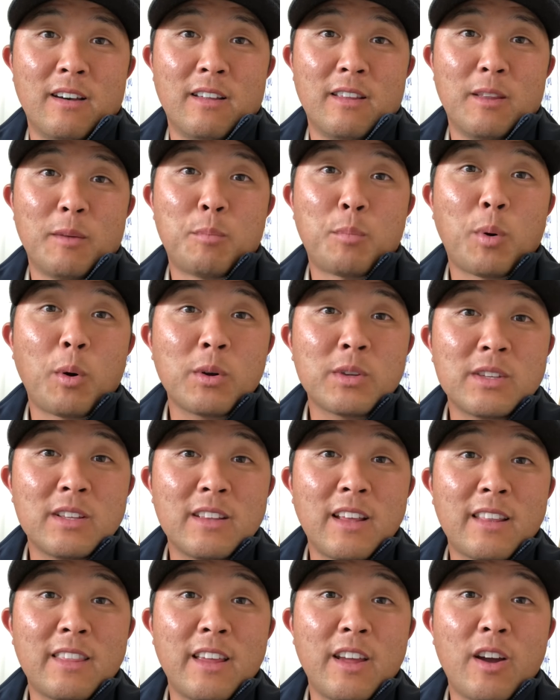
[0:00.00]
The person
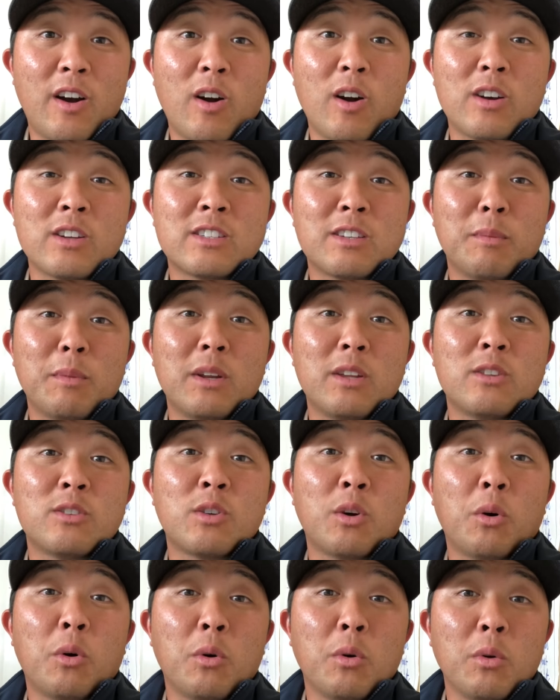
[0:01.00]
that they are is somebody
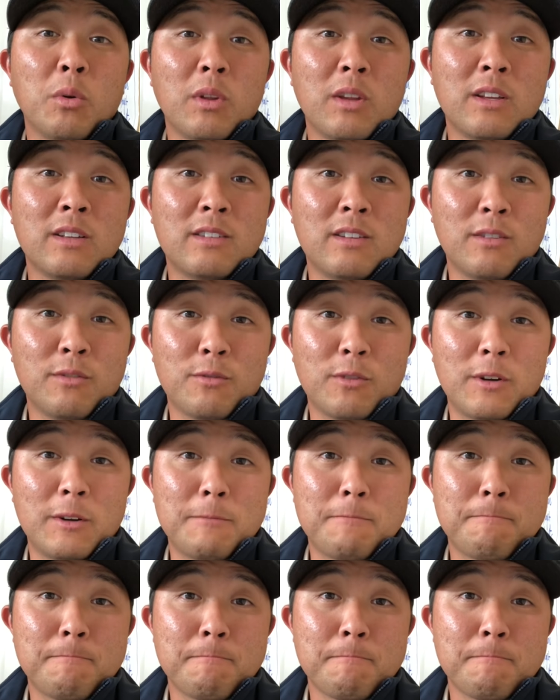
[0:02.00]
totally different,